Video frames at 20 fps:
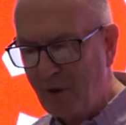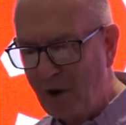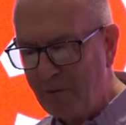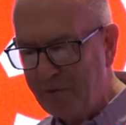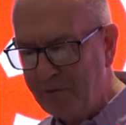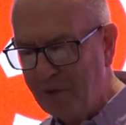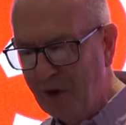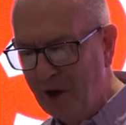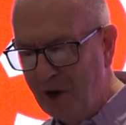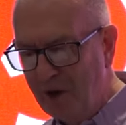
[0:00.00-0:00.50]

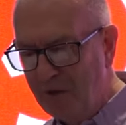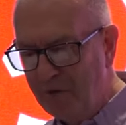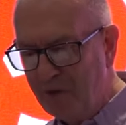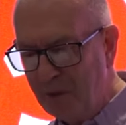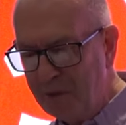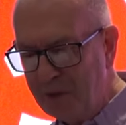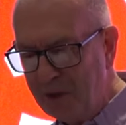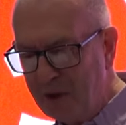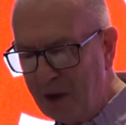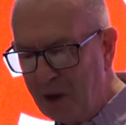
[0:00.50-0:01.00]
off
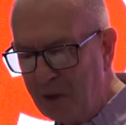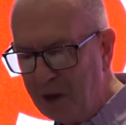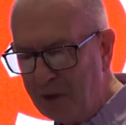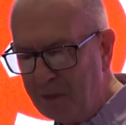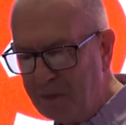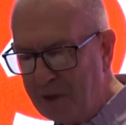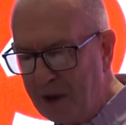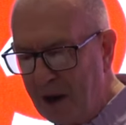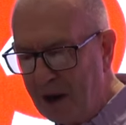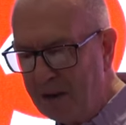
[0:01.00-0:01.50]
from the
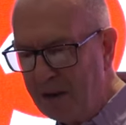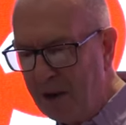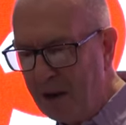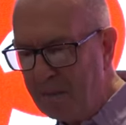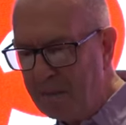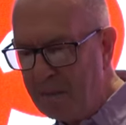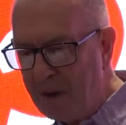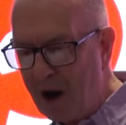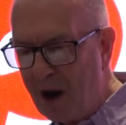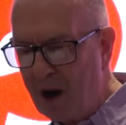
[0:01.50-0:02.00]
European
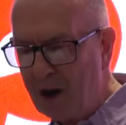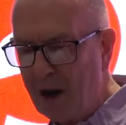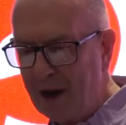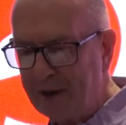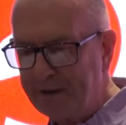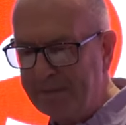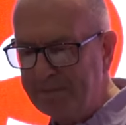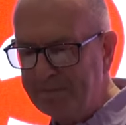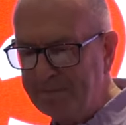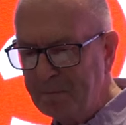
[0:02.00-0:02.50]

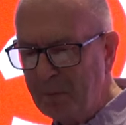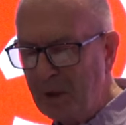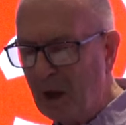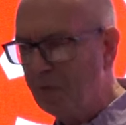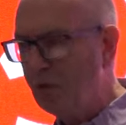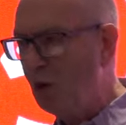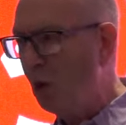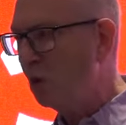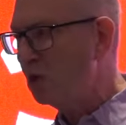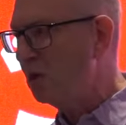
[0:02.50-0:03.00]
market.
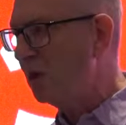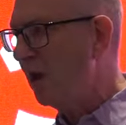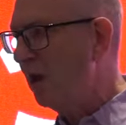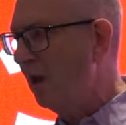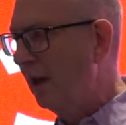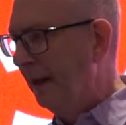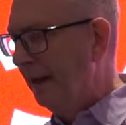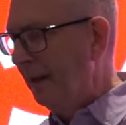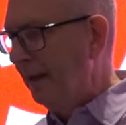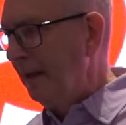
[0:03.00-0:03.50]
Of course,
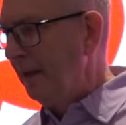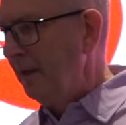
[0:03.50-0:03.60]
the,